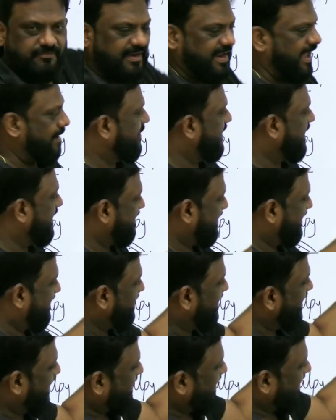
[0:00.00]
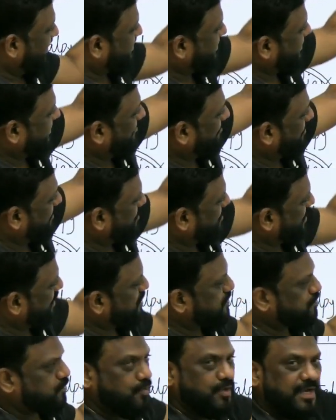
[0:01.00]
When I am heating, let us say the piston
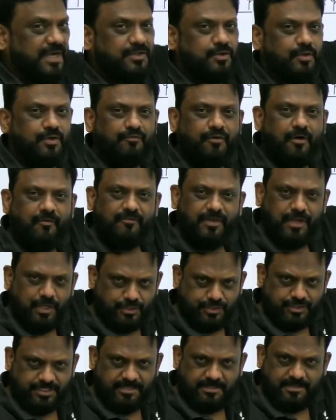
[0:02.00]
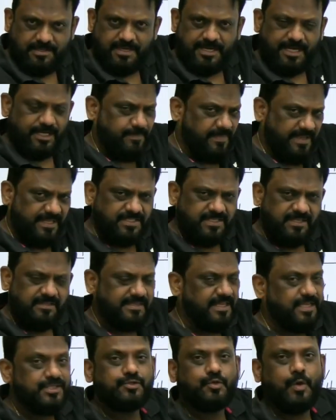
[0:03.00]
is moving at uniform velocity. It means
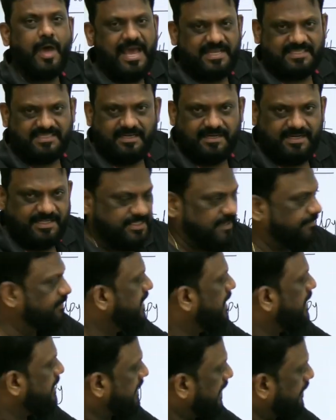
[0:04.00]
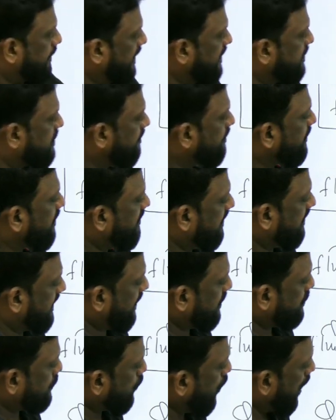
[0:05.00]
there is no acceleration. That means when
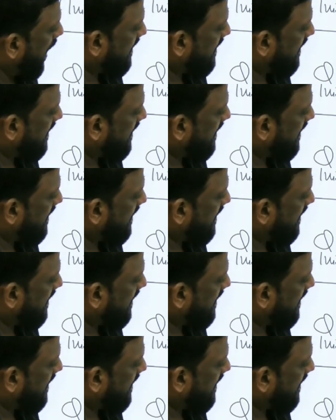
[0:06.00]
there is no